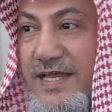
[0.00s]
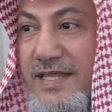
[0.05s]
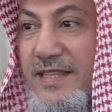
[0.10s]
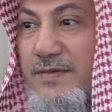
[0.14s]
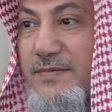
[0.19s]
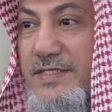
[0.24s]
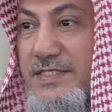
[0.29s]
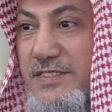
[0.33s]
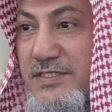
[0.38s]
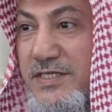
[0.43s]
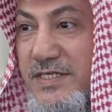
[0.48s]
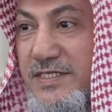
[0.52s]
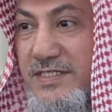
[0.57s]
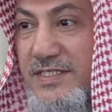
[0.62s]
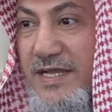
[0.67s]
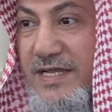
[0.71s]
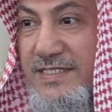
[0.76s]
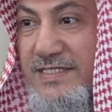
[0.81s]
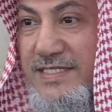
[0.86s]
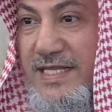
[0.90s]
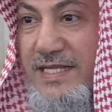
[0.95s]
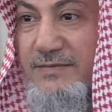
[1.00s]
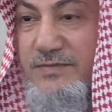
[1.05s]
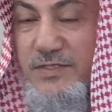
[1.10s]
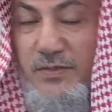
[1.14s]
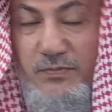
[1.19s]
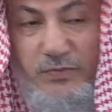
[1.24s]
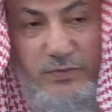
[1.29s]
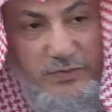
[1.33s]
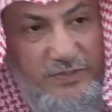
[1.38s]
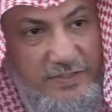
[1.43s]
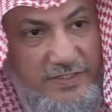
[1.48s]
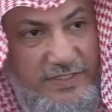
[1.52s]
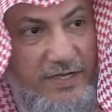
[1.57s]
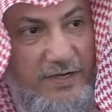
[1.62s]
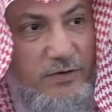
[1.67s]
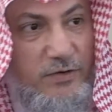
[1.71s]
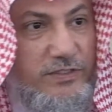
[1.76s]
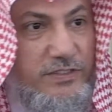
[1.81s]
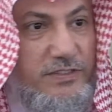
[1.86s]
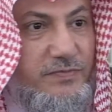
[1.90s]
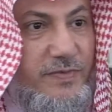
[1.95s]
the Messenger sallallahu alaihi wasallam, supported
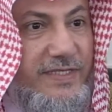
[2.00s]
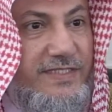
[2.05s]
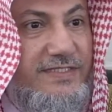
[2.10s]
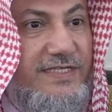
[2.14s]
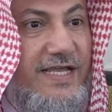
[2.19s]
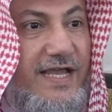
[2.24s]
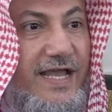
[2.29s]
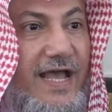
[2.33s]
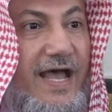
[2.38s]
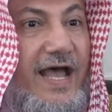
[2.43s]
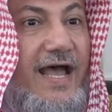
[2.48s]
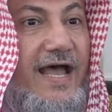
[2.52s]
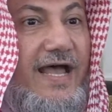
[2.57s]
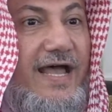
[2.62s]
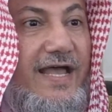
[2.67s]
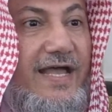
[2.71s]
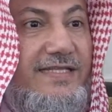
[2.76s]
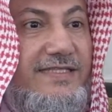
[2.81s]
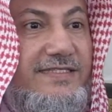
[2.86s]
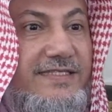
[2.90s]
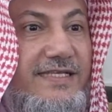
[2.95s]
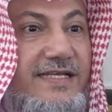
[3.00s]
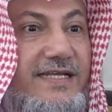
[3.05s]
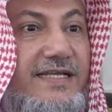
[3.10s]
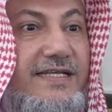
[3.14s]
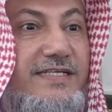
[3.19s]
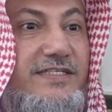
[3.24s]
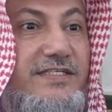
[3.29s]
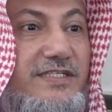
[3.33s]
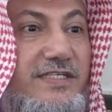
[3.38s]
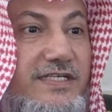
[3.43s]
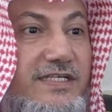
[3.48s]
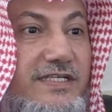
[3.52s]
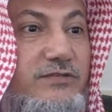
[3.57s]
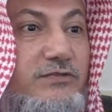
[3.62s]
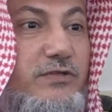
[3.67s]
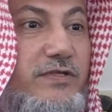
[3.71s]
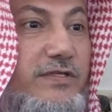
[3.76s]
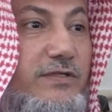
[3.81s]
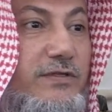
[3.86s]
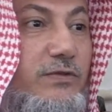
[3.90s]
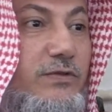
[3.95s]
her husband, and she
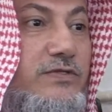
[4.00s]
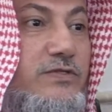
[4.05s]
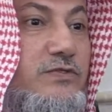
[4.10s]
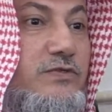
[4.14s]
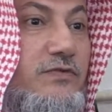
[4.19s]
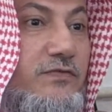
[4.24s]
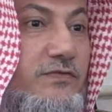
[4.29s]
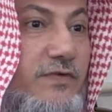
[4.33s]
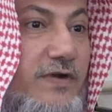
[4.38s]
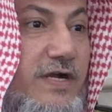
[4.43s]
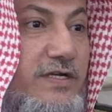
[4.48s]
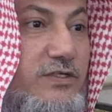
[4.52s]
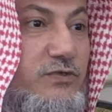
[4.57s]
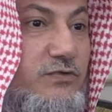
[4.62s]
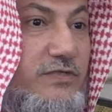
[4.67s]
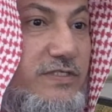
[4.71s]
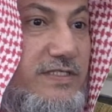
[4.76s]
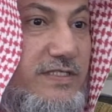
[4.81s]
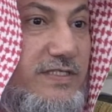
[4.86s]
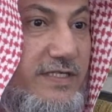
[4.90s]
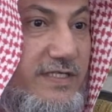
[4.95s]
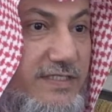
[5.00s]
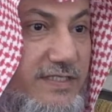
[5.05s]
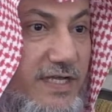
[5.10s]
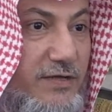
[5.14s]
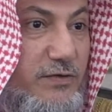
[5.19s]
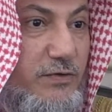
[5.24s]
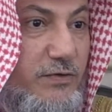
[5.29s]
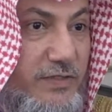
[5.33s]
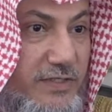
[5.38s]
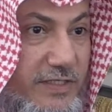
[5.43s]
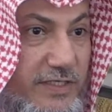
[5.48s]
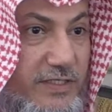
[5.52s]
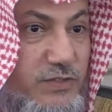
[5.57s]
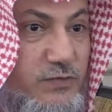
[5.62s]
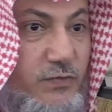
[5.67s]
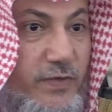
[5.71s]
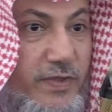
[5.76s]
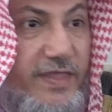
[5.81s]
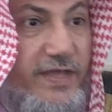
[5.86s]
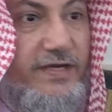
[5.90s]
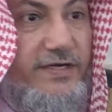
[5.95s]
did lots of righteous deeds and good
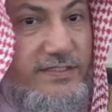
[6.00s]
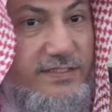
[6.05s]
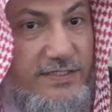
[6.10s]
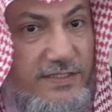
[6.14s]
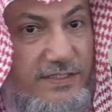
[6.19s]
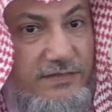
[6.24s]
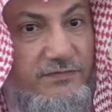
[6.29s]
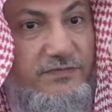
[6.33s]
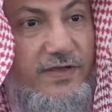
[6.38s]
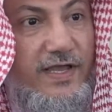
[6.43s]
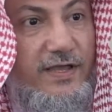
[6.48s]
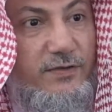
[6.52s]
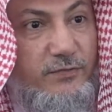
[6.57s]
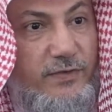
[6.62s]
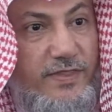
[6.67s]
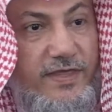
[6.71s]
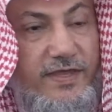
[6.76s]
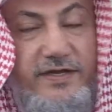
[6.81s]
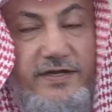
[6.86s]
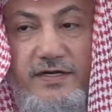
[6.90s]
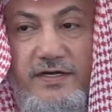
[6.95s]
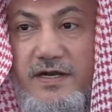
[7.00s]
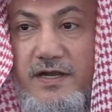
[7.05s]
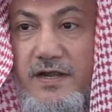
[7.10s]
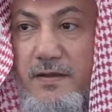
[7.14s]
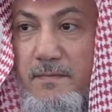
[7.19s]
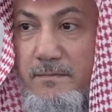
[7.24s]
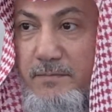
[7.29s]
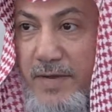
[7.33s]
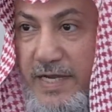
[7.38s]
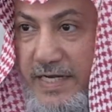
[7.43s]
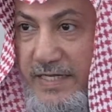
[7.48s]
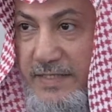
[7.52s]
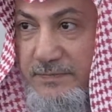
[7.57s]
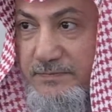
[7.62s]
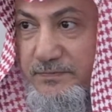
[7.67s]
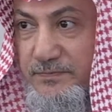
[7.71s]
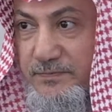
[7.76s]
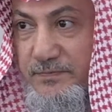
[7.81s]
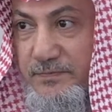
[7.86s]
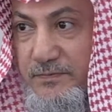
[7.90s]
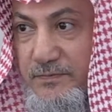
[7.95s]
deeds with herself and with her money.
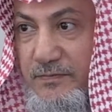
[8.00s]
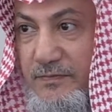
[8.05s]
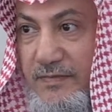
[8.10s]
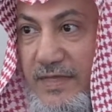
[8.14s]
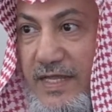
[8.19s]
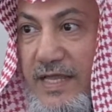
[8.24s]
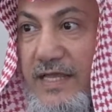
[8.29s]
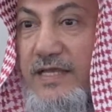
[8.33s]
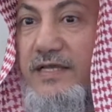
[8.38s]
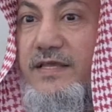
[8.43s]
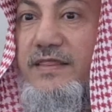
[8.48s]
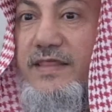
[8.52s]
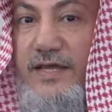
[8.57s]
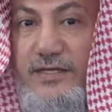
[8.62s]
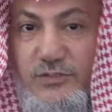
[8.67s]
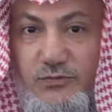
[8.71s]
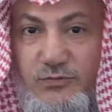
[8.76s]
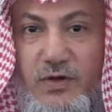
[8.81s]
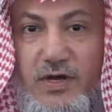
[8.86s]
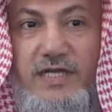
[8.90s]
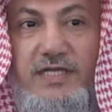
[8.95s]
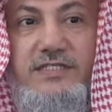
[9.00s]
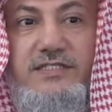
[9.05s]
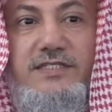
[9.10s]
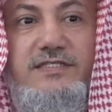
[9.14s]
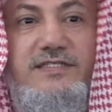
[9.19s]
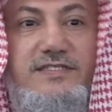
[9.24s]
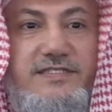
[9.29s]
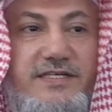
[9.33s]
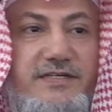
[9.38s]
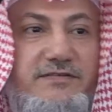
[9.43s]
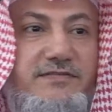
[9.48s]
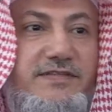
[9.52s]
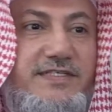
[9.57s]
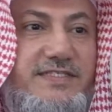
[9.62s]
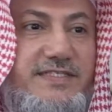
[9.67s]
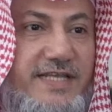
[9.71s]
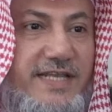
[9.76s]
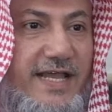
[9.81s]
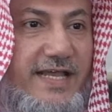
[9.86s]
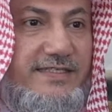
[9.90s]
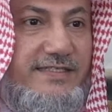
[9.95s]
That is why she deserved
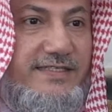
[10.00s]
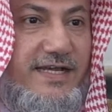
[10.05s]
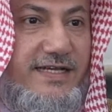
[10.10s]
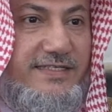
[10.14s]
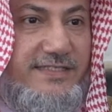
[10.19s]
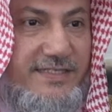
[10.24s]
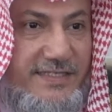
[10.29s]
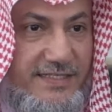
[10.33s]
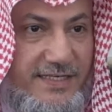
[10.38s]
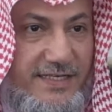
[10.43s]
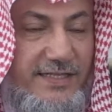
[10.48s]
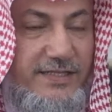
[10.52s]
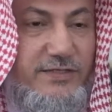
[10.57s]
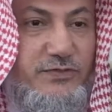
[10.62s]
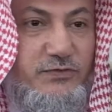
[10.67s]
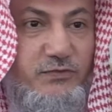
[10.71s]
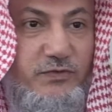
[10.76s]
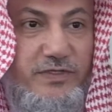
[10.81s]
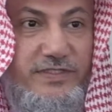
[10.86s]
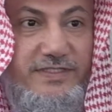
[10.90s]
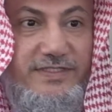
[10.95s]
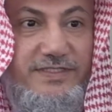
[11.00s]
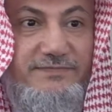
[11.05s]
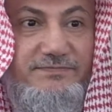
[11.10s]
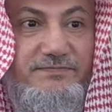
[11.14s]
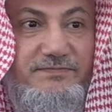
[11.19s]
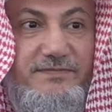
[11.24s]
this glad tiding in this world.